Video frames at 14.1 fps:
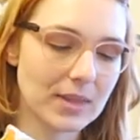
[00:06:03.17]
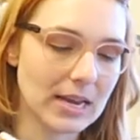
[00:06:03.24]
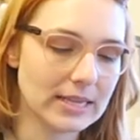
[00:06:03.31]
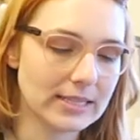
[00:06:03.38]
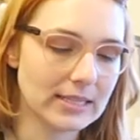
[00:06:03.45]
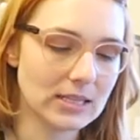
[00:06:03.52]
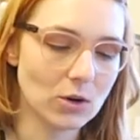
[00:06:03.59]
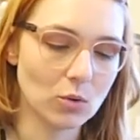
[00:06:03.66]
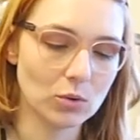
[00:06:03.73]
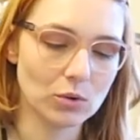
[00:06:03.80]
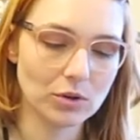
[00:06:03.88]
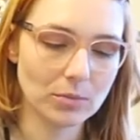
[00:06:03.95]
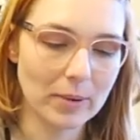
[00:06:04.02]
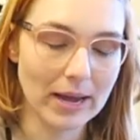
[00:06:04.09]
It's an
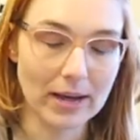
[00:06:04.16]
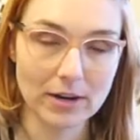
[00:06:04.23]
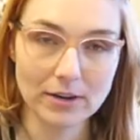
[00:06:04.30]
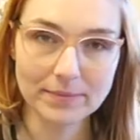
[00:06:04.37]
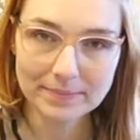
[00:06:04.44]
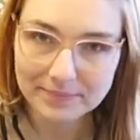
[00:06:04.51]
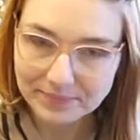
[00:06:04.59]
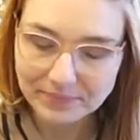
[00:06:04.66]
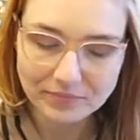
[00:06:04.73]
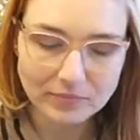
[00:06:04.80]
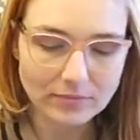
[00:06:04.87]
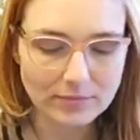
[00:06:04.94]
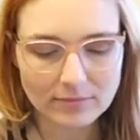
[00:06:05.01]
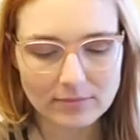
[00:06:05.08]
older pattern.
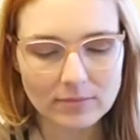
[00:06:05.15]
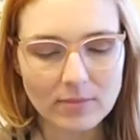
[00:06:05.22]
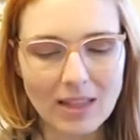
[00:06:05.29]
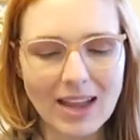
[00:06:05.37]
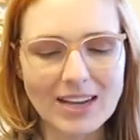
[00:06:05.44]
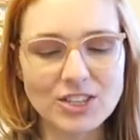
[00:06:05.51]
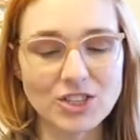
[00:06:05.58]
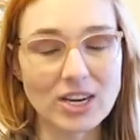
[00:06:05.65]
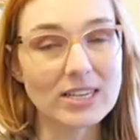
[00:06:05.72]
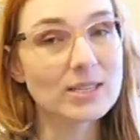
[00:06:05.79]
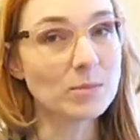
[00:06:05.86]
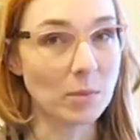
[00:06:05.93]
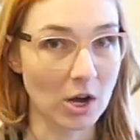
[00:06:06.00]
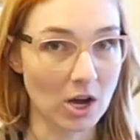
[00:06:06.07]
I
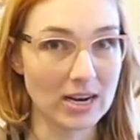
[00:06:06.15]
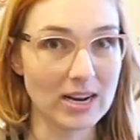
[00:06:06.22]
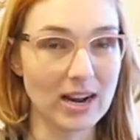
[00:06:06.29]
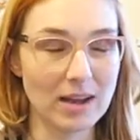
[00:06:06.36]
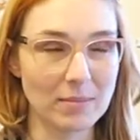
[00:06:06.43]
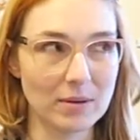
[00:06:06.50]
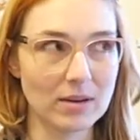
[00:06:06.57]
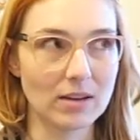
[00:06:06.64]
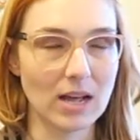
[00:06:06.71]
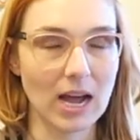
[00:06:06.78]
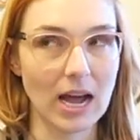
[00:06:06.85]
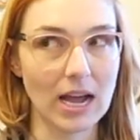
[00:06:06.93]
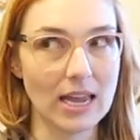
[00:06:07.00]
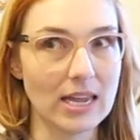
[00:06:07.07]
just bought it. I've been
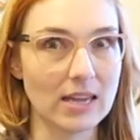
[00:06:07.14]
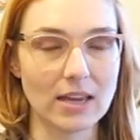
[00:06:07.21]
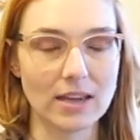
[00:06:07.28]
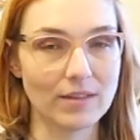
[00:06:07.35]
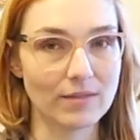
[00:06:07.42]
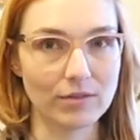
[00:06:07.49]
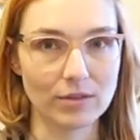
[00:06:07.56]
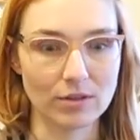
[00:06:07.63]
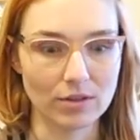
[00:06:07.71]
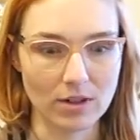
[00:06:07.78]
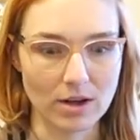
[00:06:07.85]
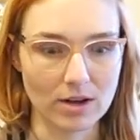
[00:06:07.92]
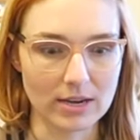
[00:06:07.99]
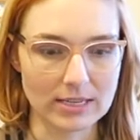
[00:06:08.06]
eyeing it for the
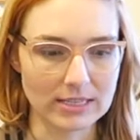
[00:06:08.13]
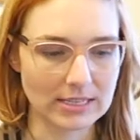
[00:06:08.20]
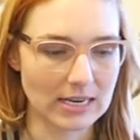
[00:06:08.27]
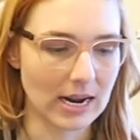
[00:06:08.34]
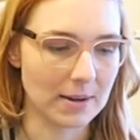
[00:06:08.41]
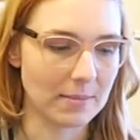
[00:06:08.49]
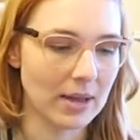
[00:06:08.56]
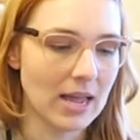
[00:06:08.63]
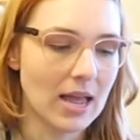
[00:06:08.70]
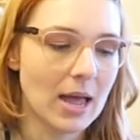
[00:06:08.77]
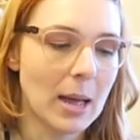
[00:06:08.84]
longest time.